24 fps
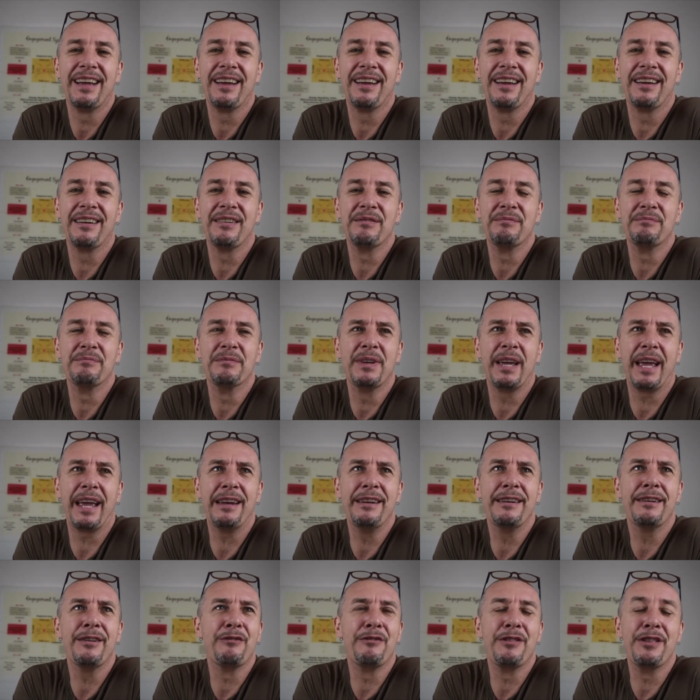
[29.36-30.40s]
um,
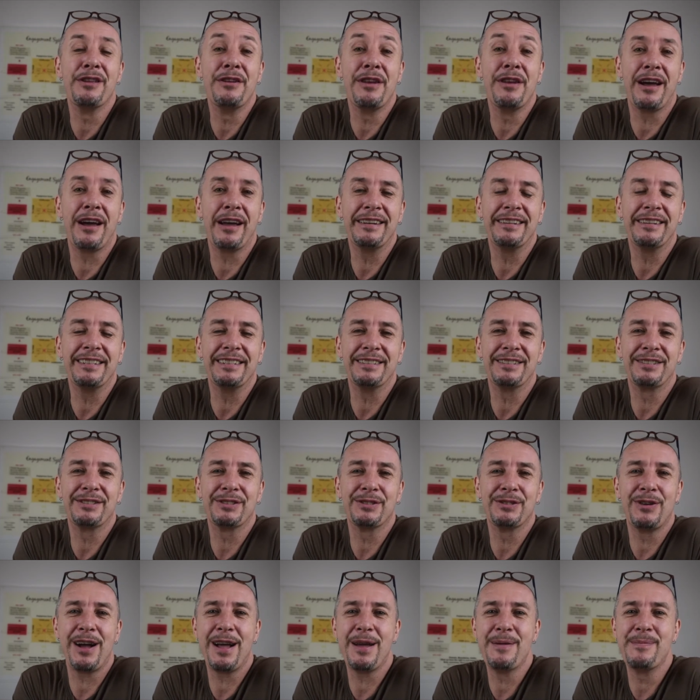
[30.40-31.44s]
end of the nineties.
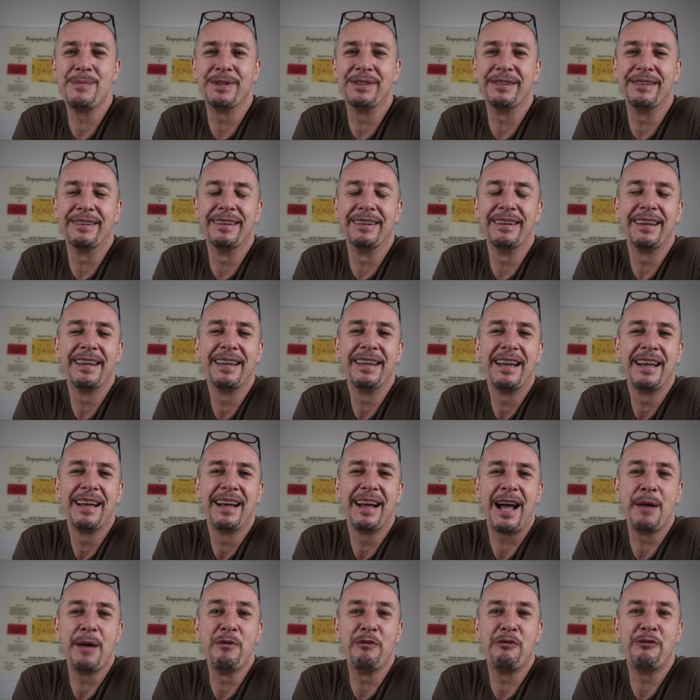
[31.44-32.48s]
So I'm an
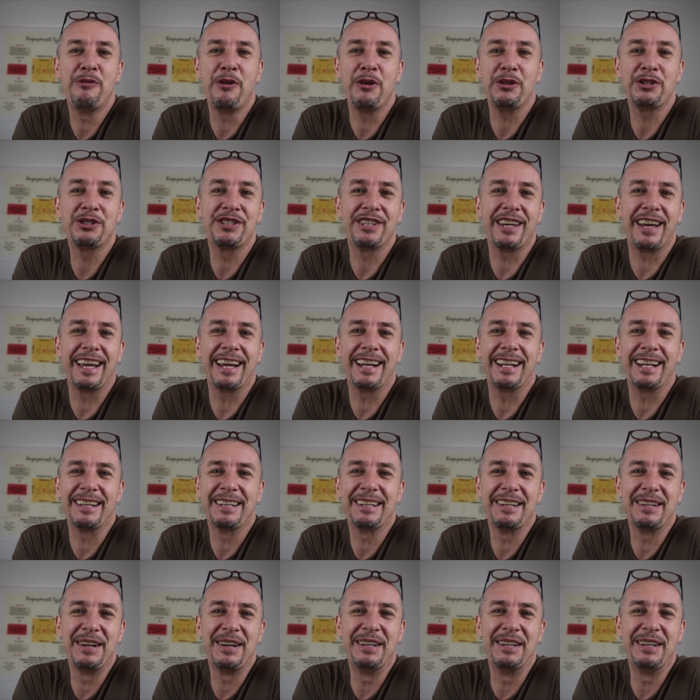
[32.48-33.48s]
I'm a fossil,